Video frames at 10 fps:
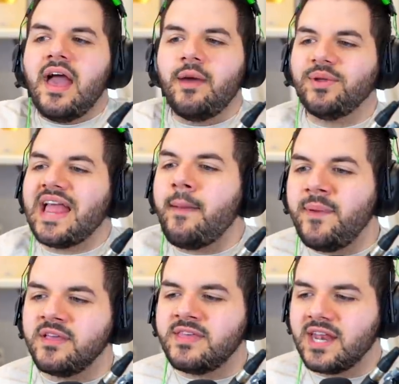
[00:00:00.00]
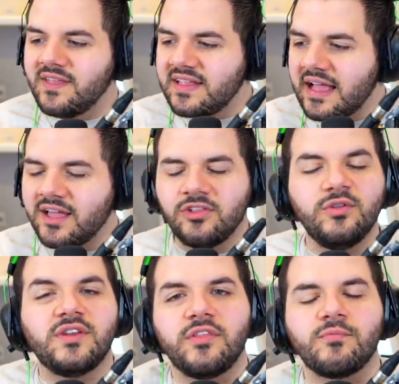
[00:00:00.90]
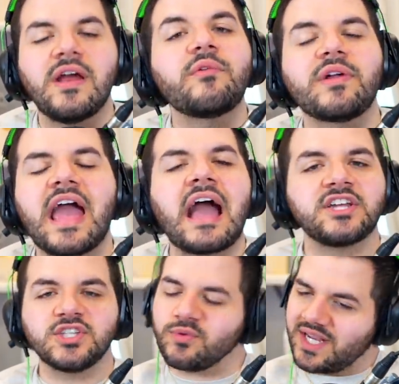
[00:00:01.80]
And with that being said, I think that concludes another Reddit Reactions.